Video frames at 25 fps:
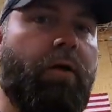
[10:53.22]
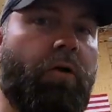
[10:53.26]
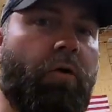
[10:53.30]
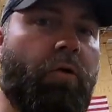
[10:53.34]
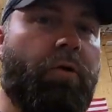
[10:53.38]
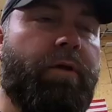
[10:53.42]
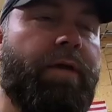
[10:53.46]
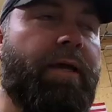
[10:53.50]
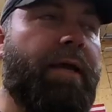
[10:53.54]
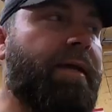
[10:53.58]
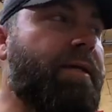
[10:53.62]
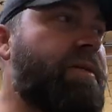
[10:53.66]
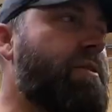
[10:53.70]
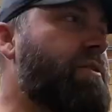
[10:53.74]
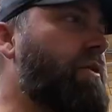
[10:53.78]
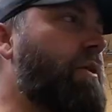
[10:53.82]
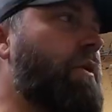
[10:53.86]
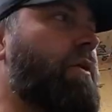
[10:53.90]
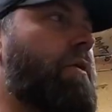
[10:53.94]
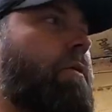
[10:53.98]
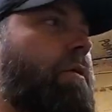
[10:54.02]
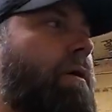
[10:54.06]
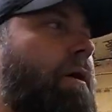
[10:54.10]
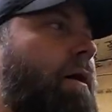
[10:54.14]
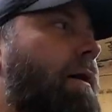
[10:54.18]
Okay,
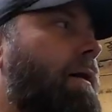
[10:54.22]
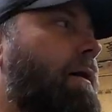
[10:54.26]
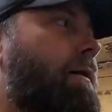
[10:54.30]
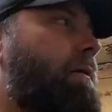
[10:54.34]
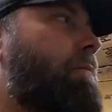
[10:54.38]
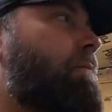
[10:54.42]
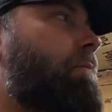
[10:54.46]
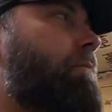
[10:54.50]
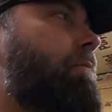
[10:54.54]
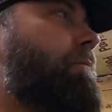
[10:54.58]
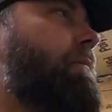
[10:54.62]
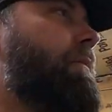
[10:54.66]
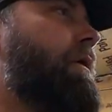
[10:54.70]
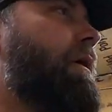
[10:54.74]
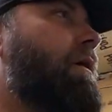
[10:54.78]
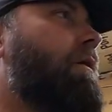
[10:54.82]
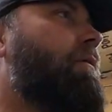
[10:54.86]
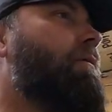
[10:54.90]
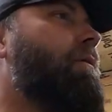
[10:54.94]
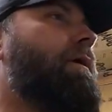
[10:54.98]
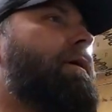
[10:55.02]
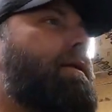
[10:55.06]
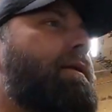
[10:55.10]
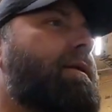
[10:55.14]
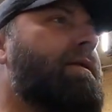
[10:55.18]
so I'm
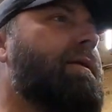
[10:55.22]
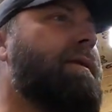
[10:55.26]
not ready